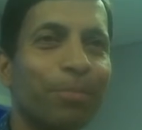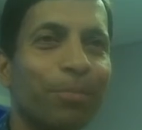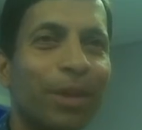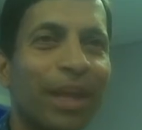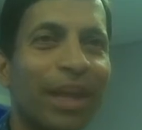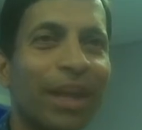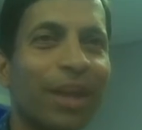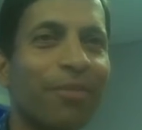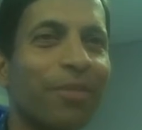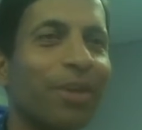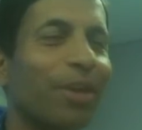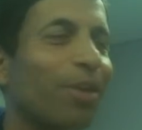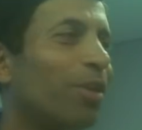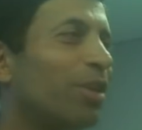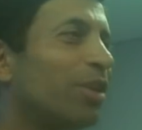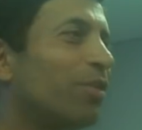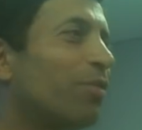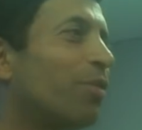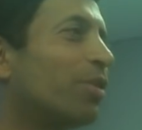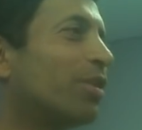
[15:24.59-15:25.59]
take away all
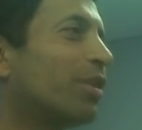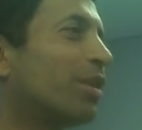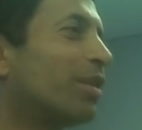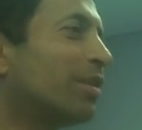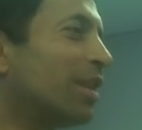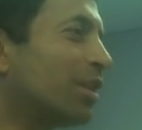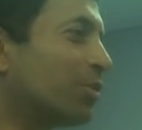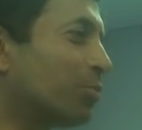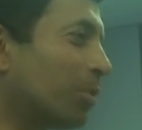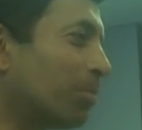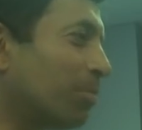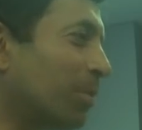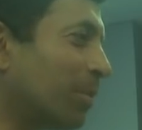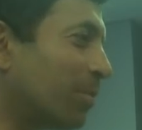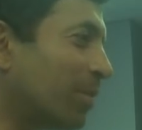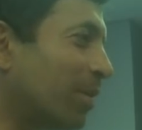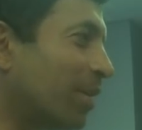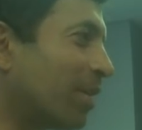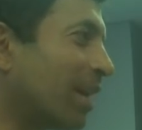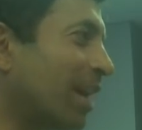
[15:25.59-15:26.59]
the water. That's what
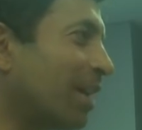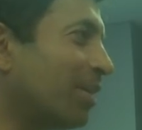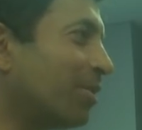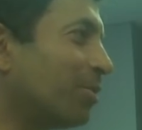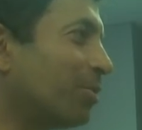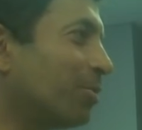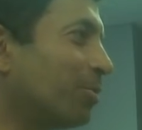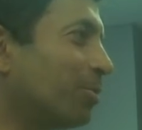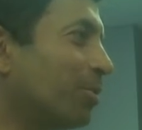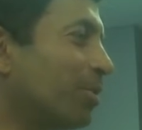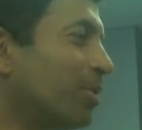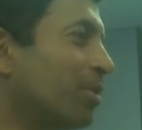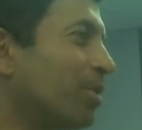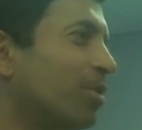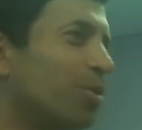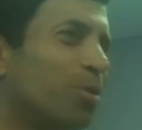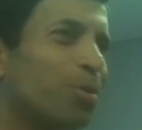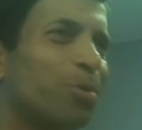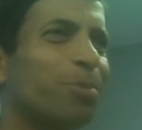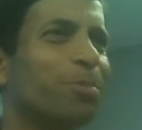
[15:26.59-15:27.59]
people are trying to do.
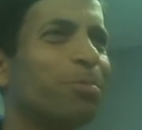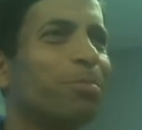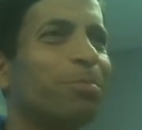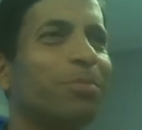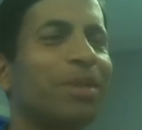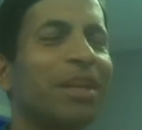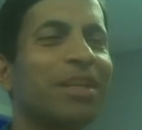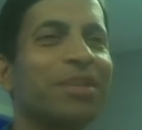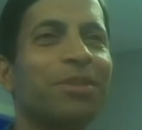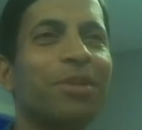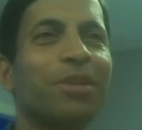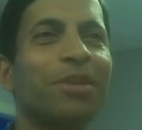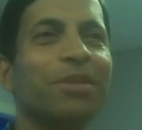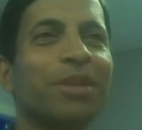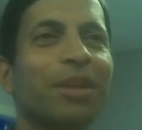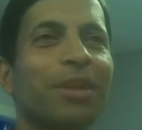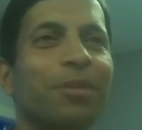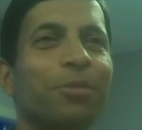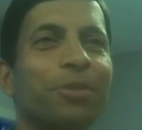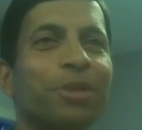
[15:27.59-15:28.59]
No, that's not a
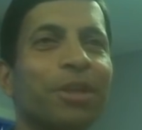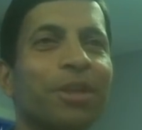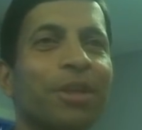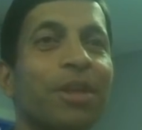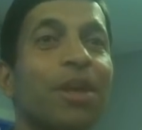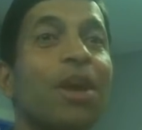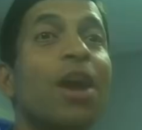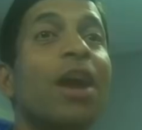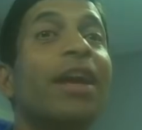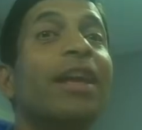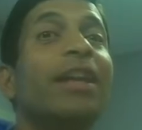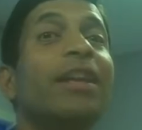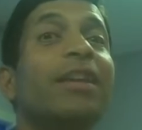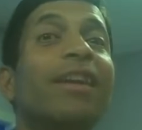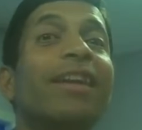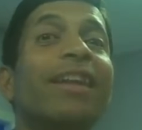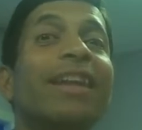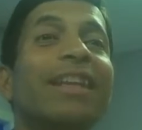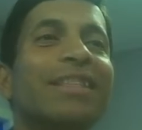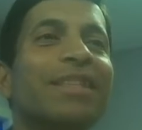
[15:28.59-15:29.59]
solution.
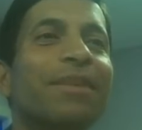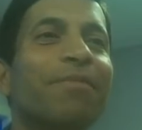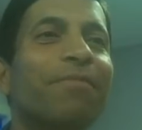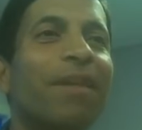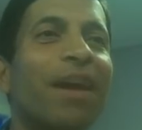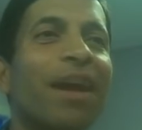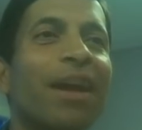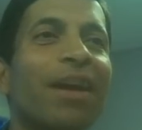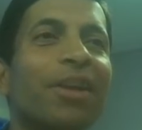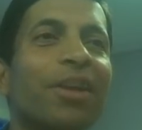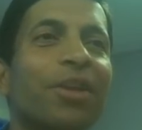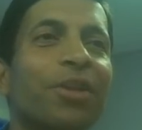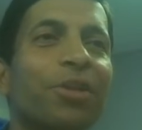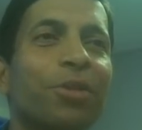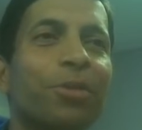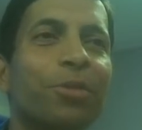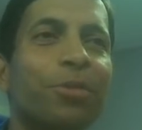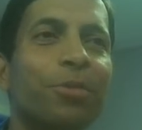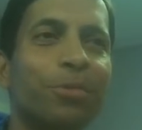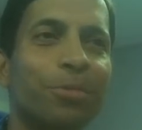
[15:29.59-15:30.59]
Increase the fire in
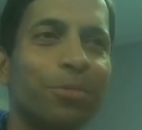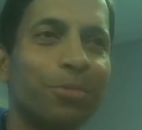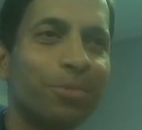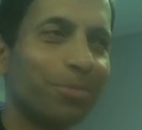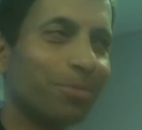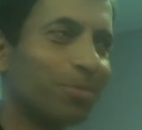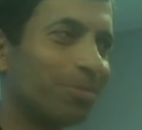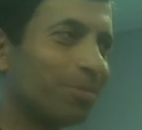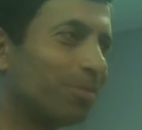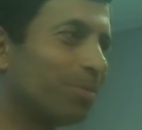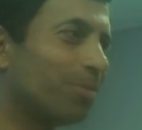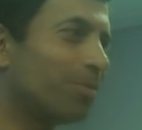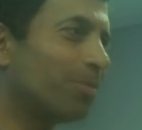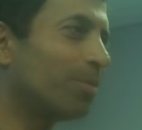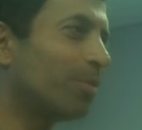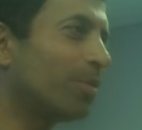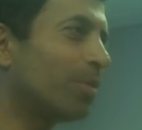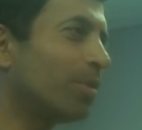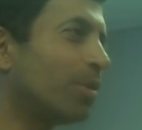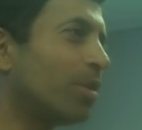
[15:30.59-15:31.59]
you.
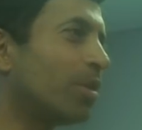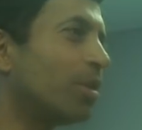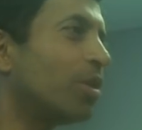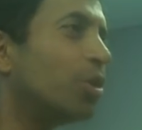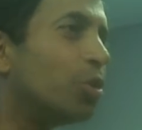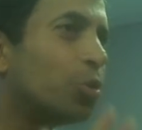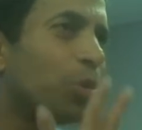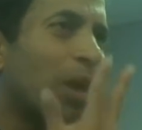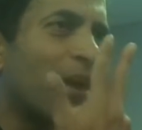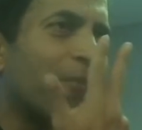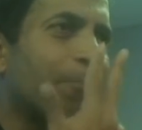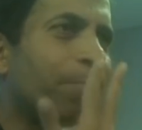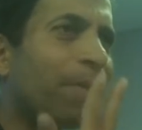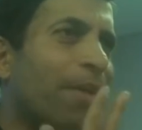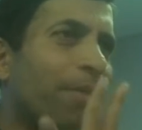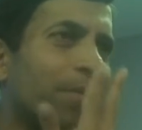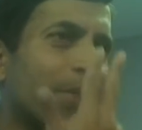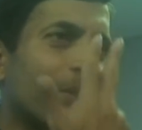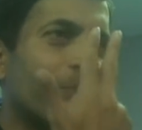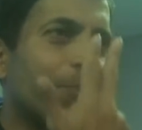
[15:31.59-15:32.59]
You have
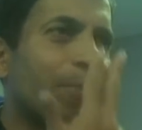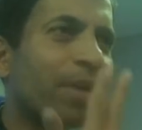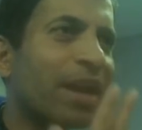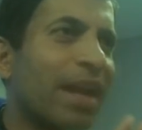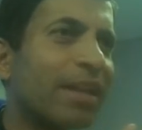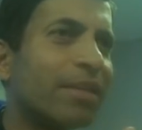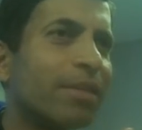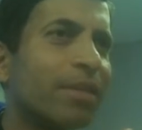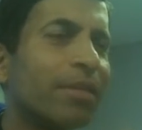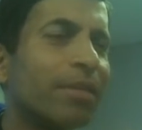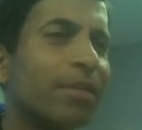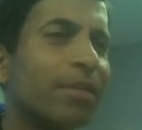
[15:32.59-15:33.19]
power of breath.